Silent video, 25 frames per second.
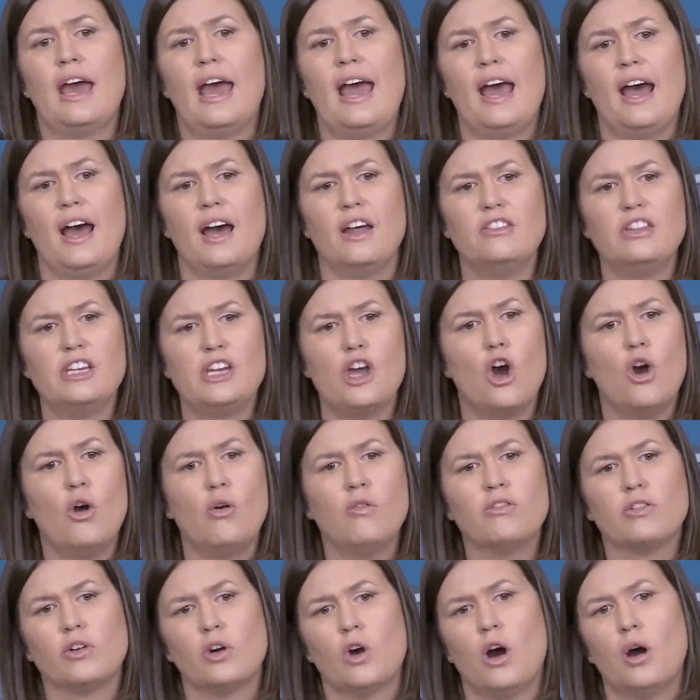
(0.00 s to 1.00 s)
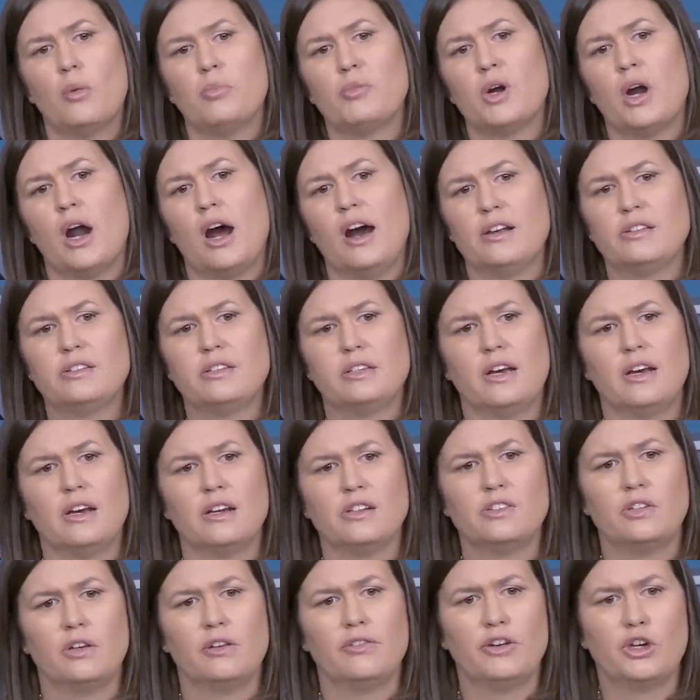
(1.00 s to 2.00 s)
at the overall process
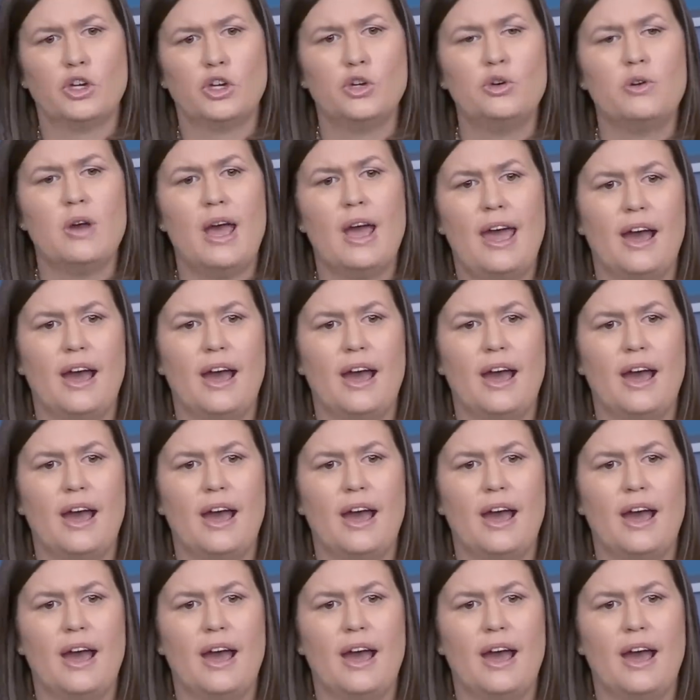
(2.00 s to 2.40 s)
of who